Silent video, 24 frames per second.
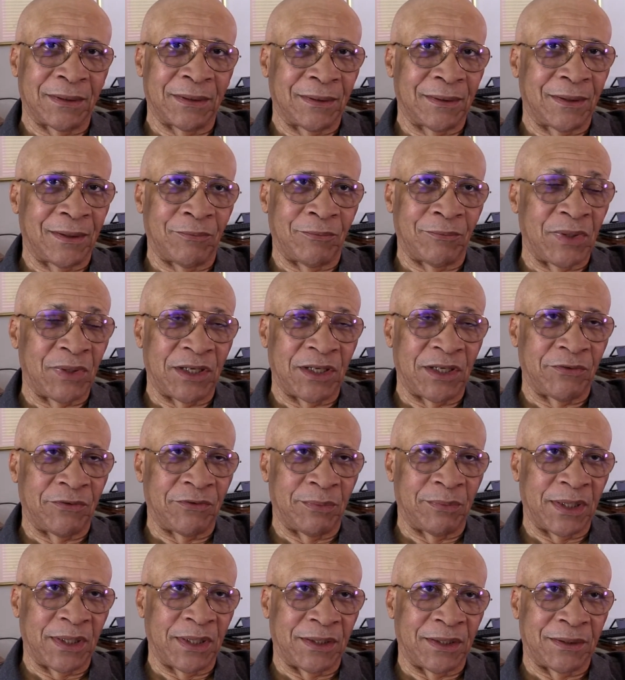believe
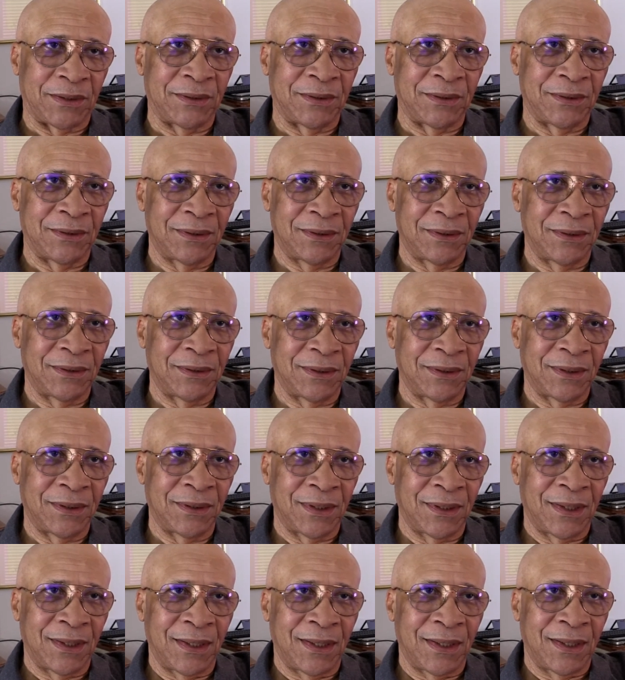me,
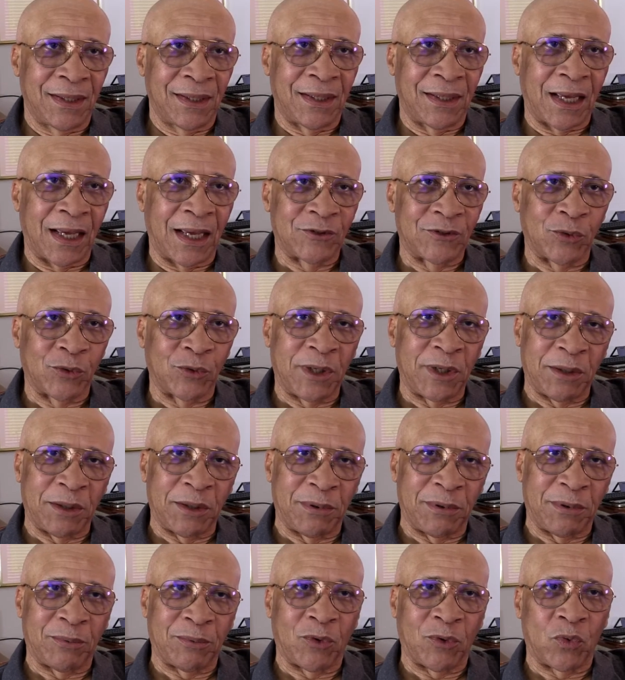there are so many
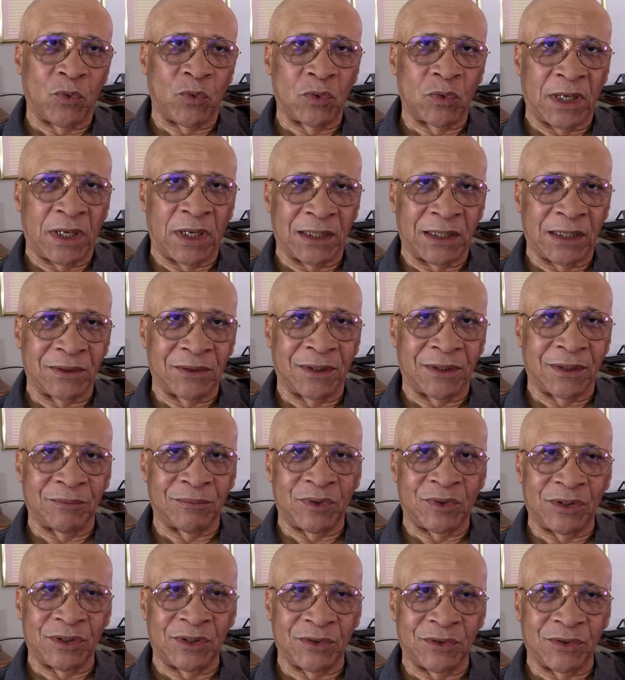people who would like to come to
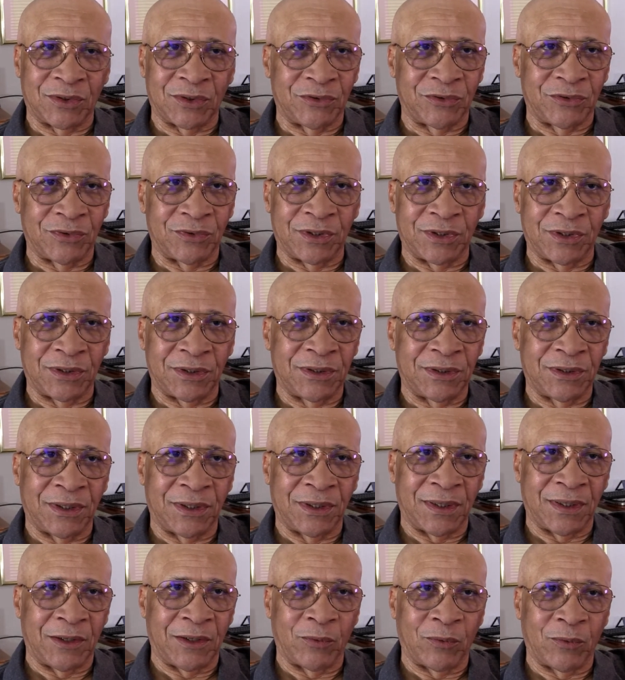this country
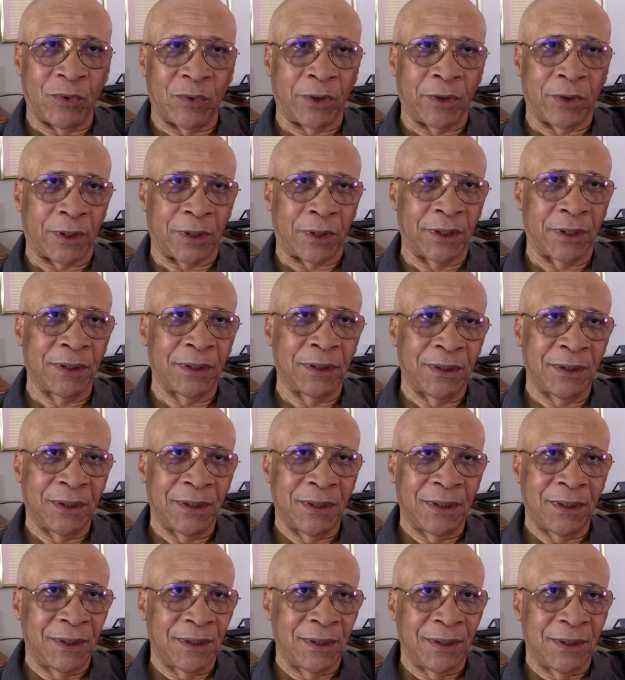and work.
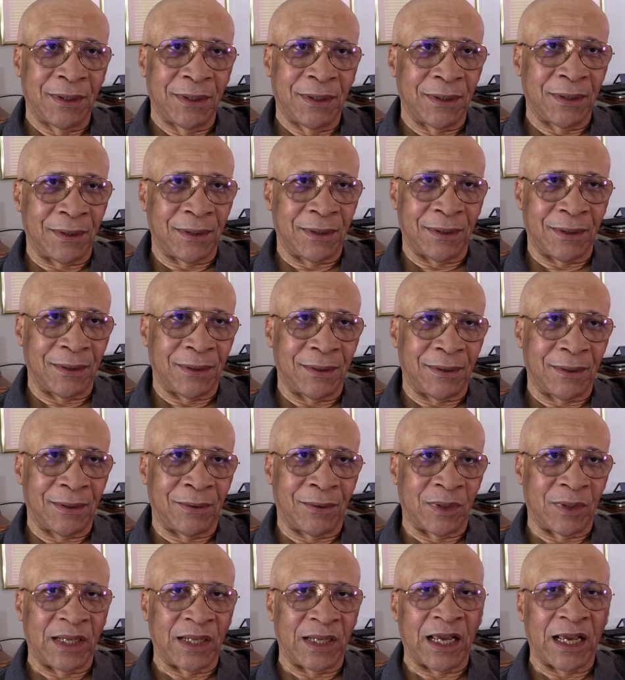All
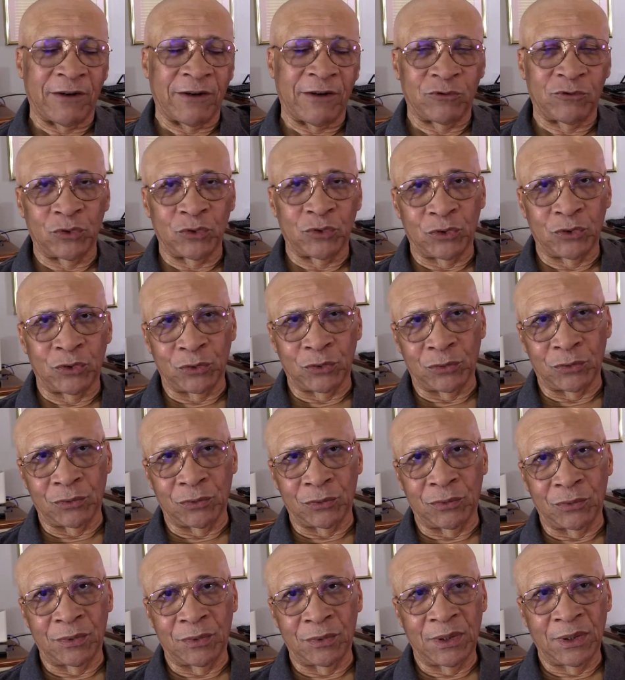they have to
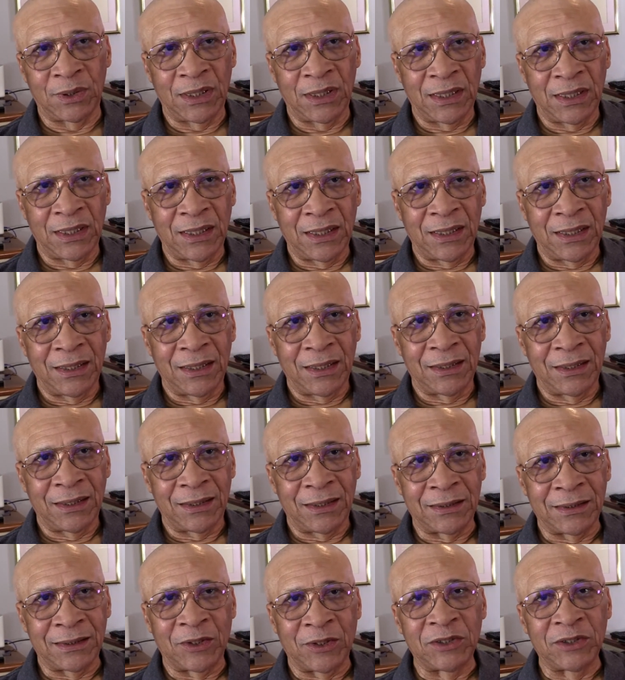do,
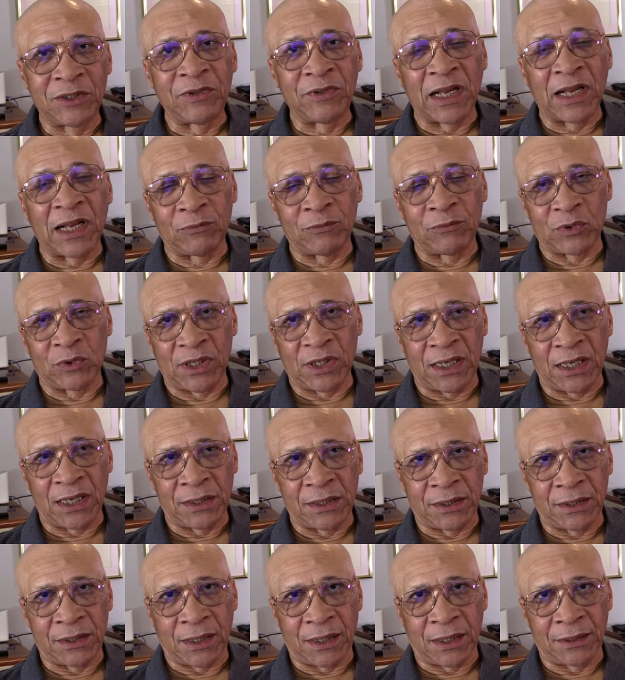they don't even have to say
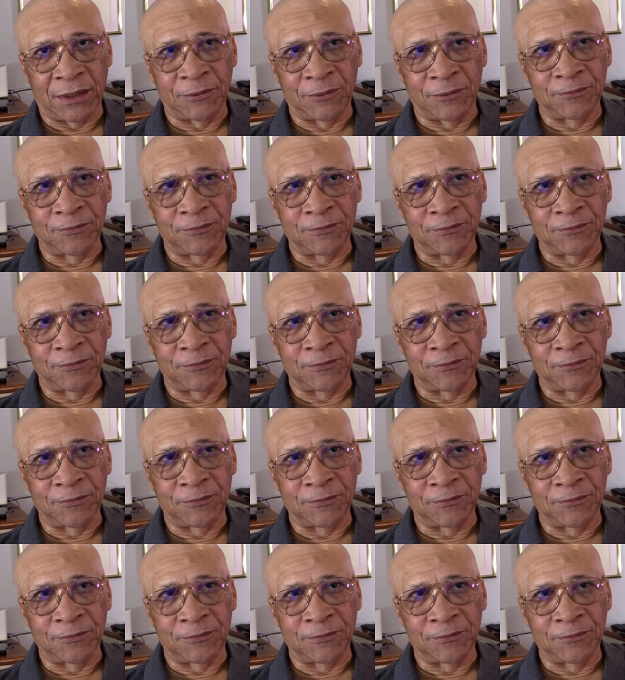anything.